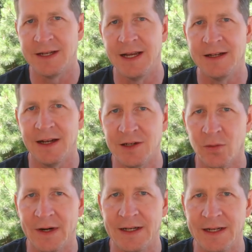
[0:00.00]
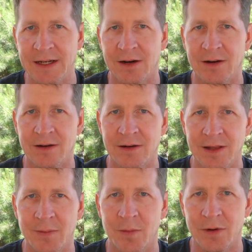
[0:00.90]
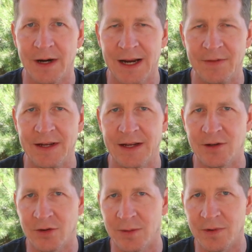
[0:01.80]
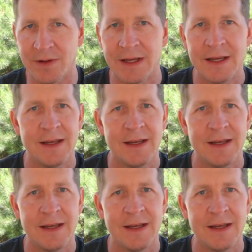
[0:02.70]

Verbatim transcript: 10 and 20D are a little bit more heavy and durable.